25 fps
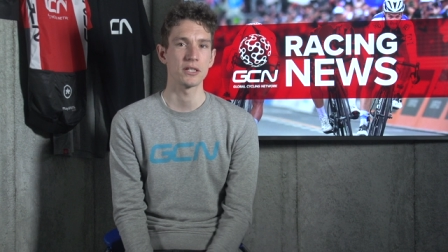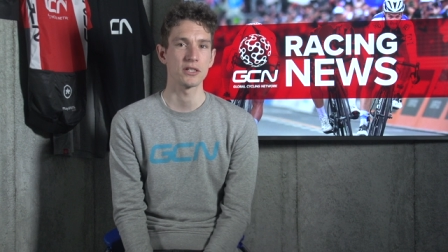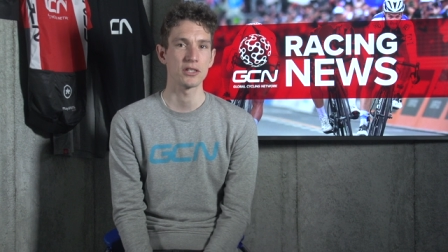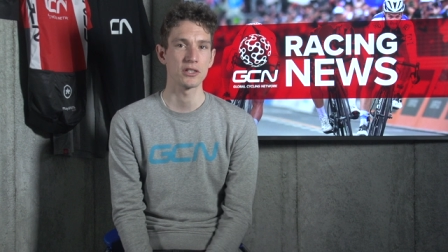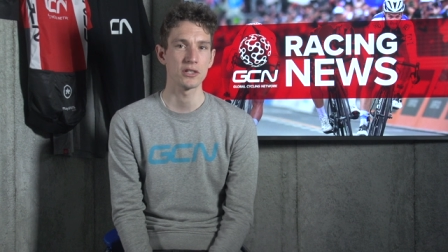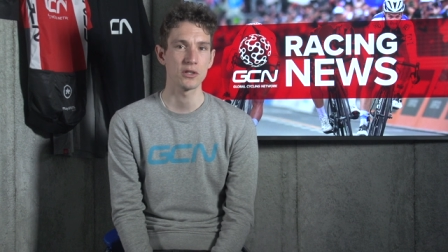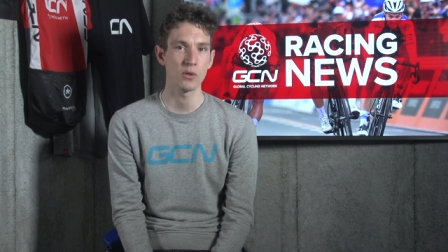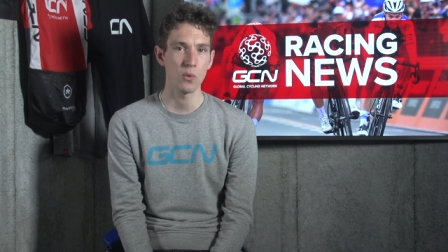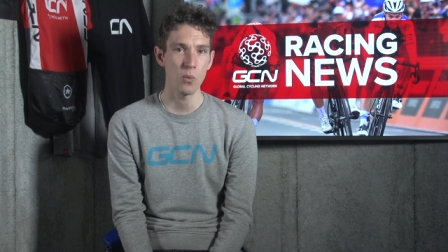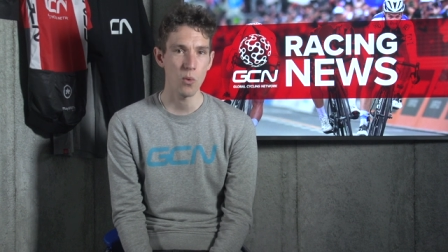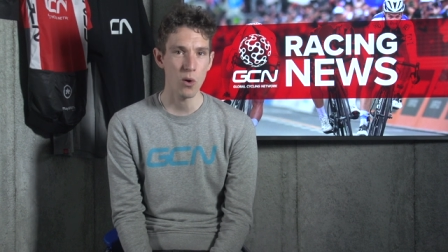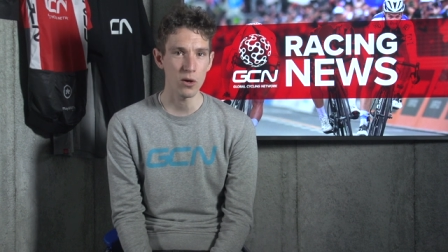
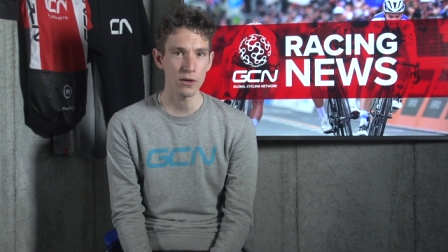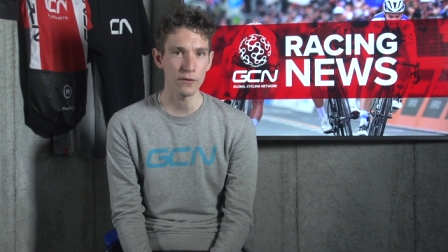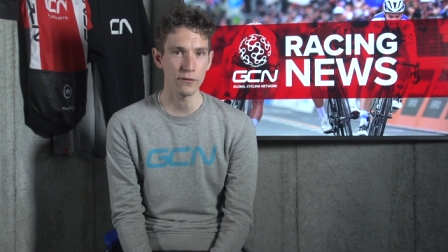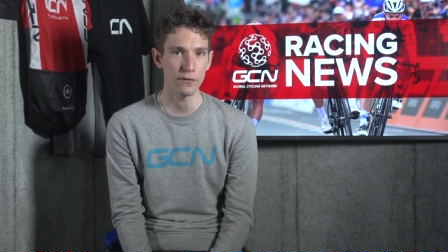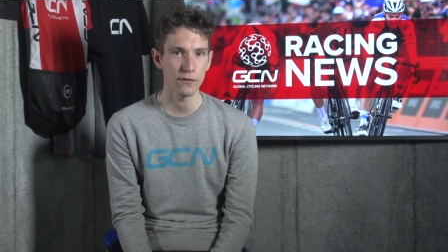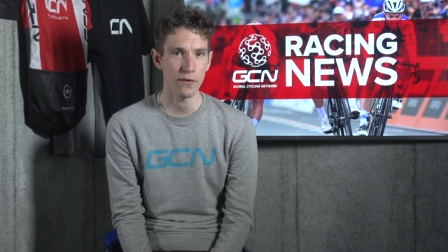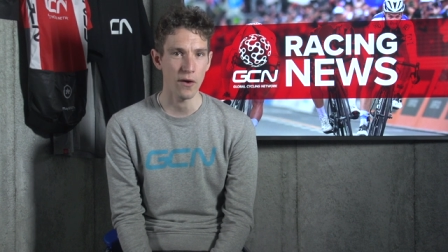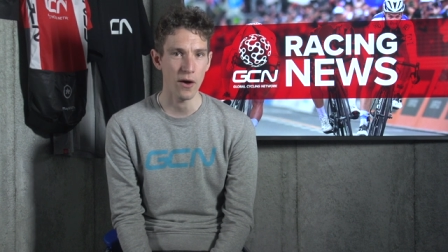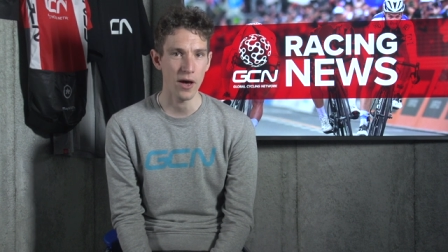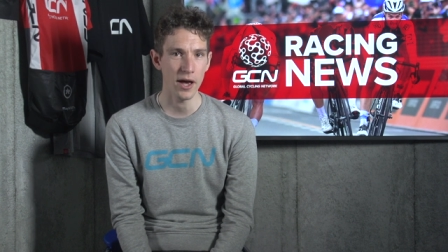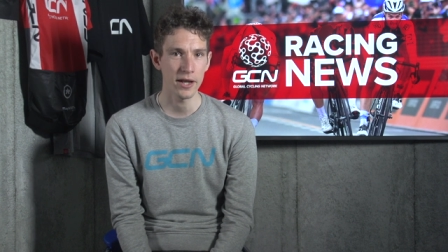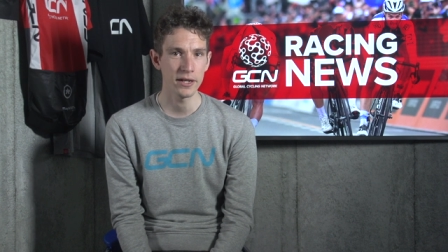
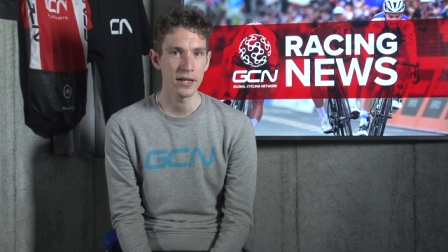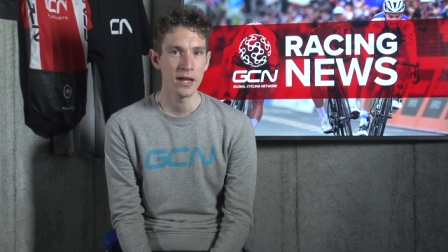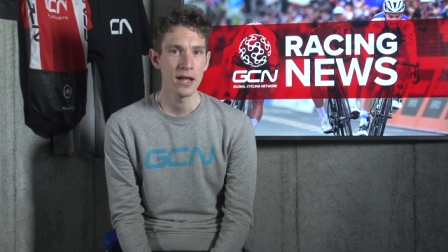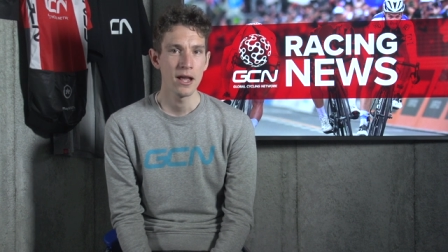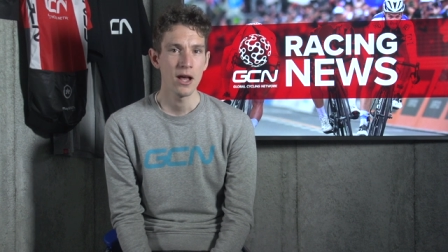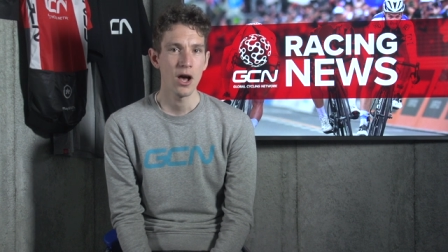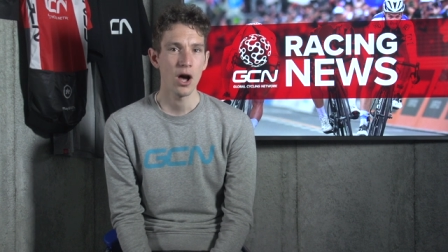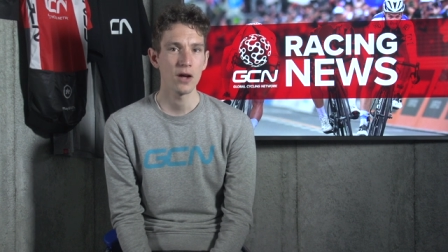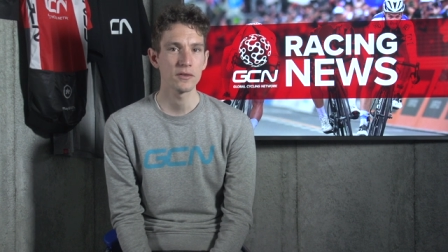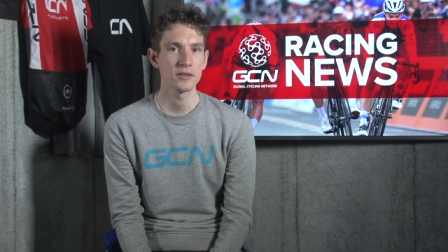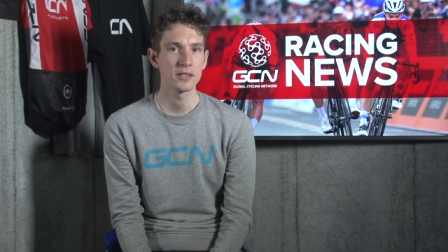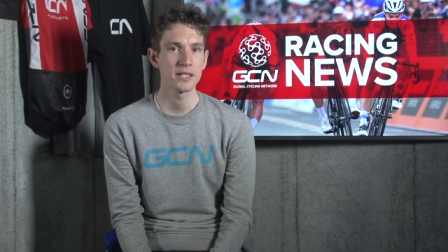disqualified
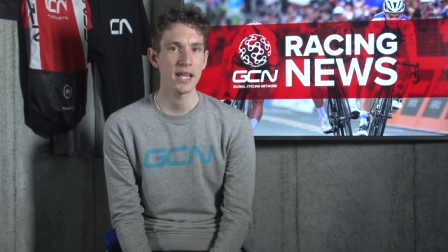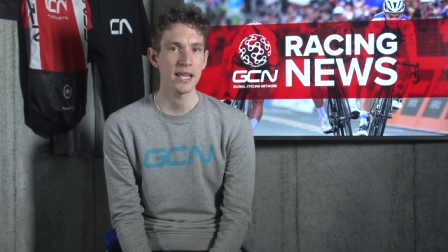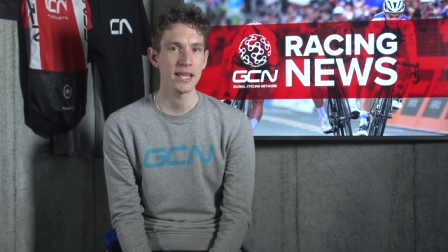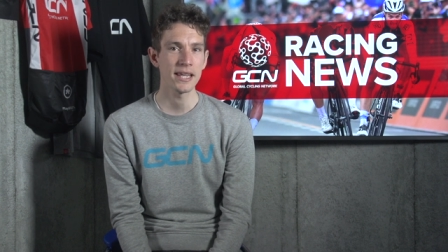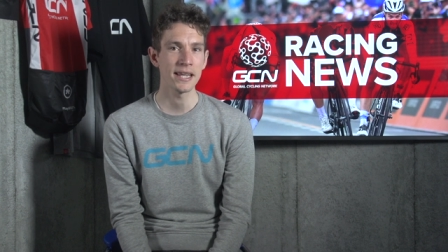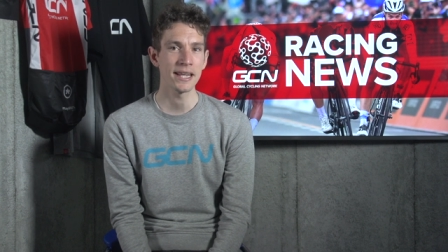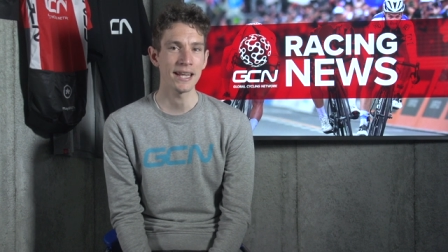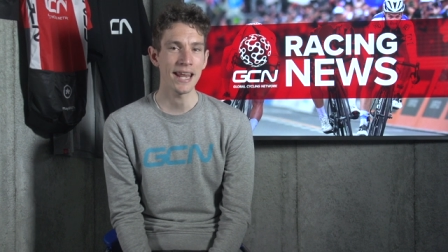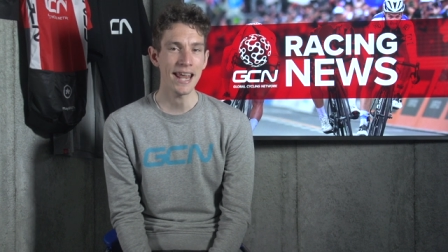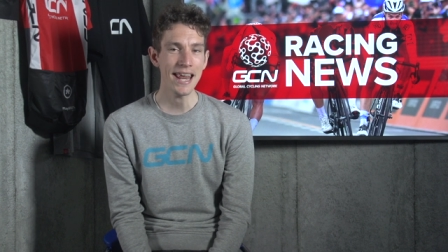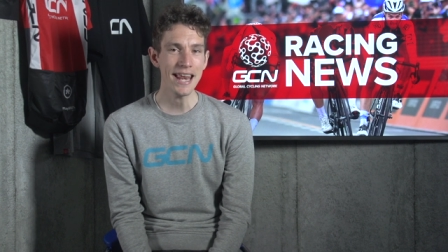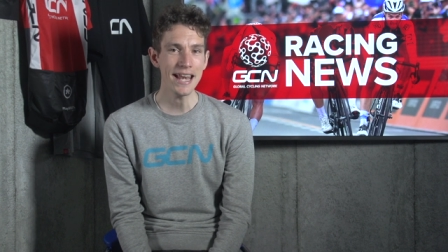after
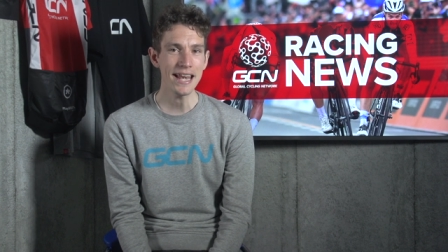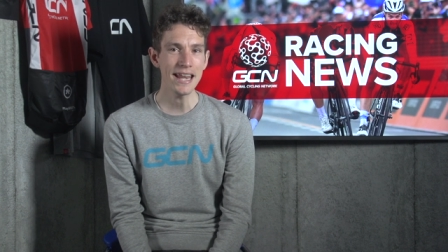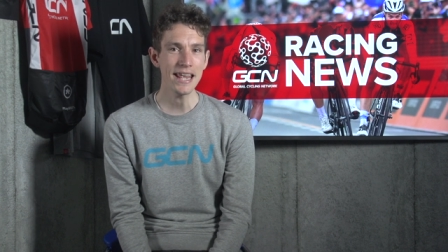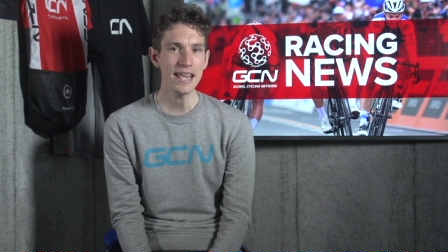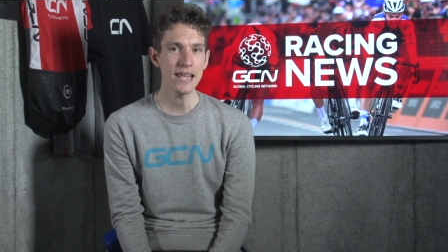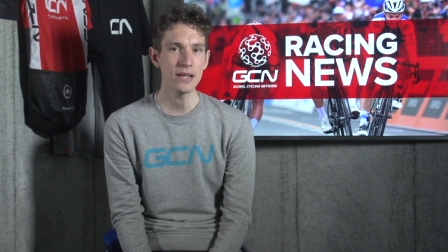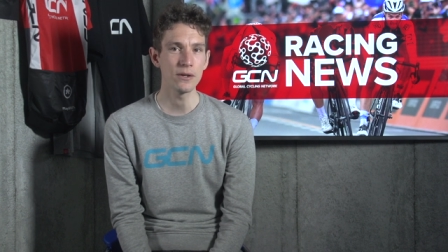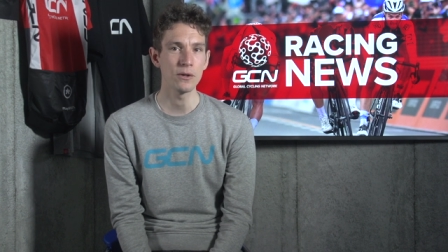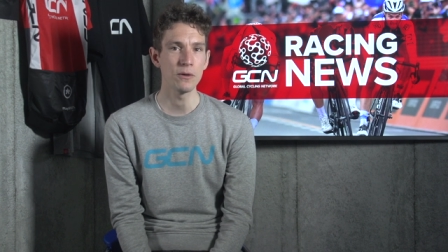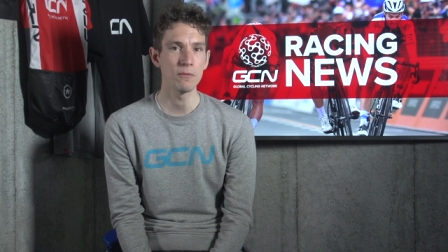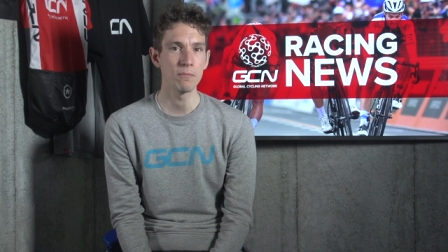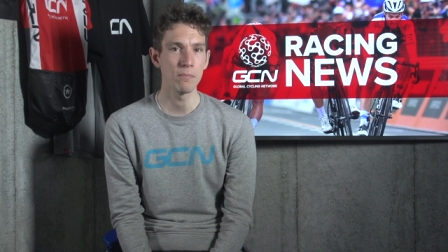taking an
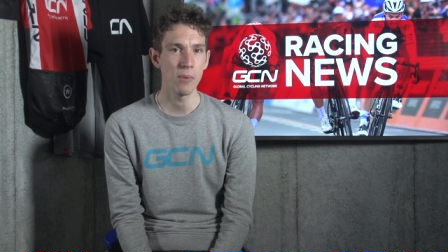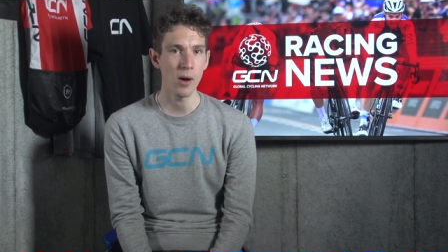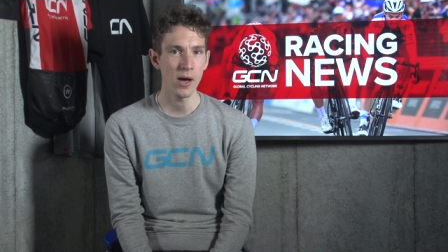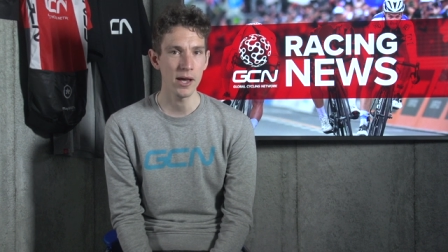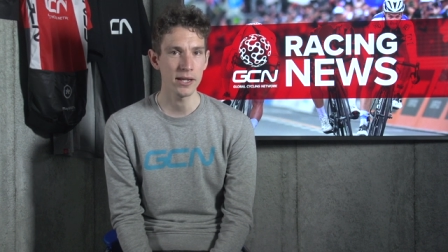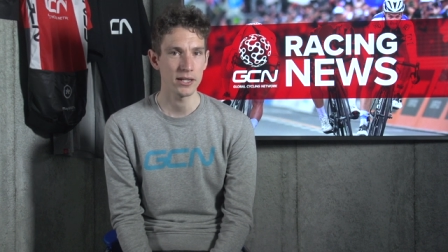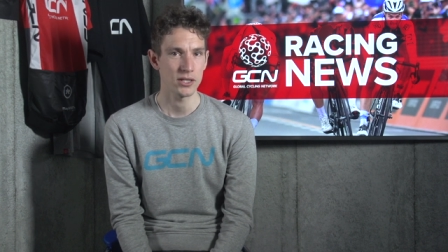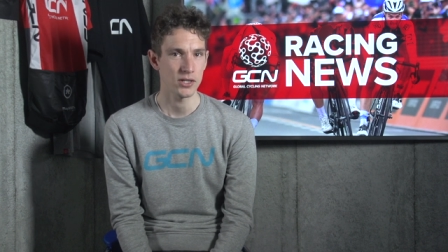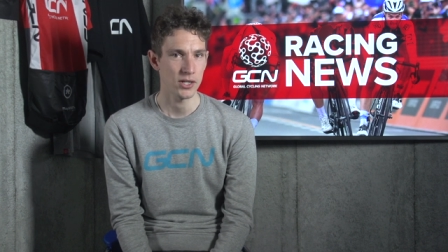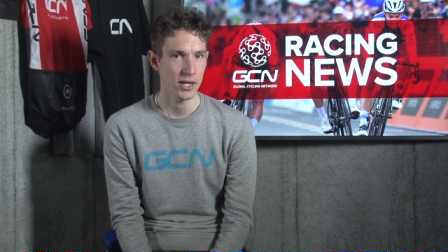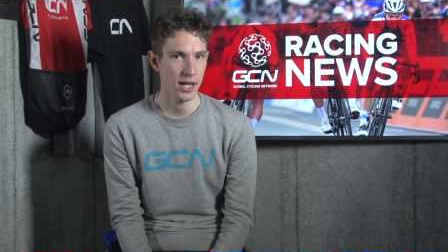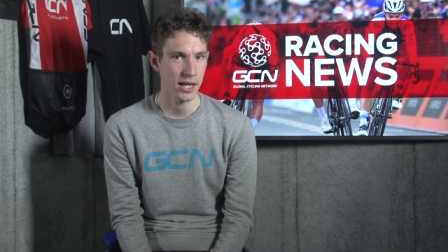illegal
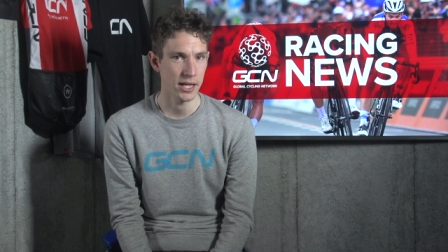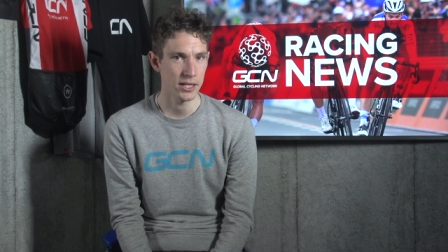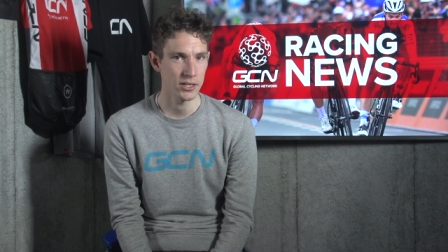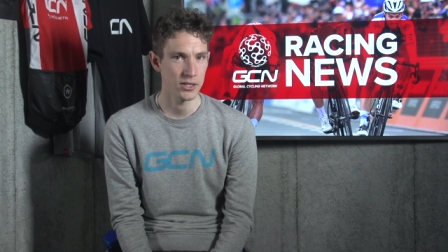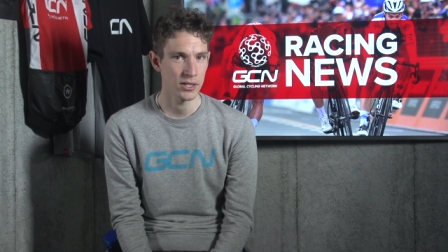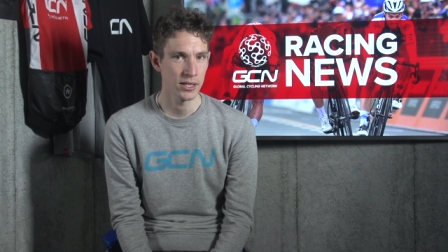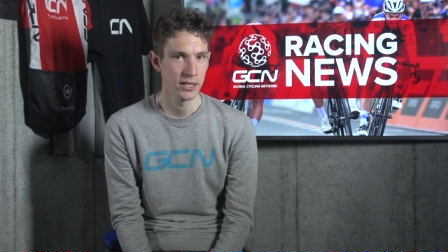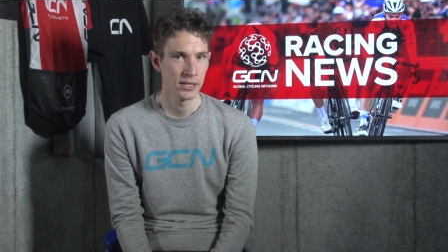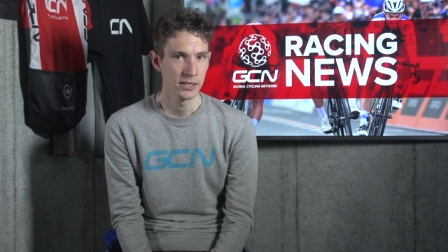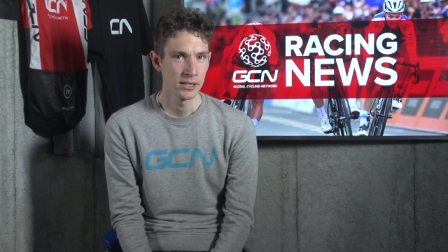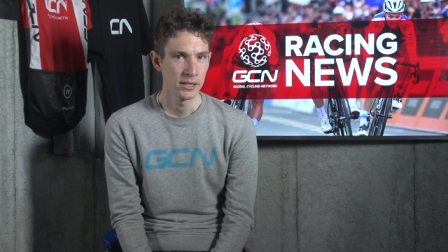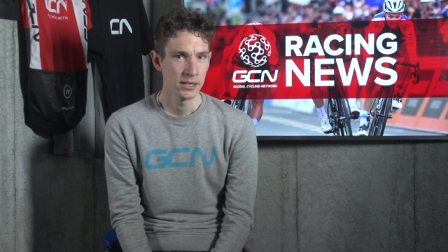bike
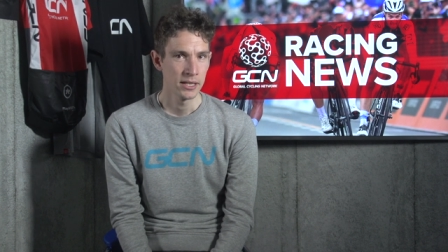change.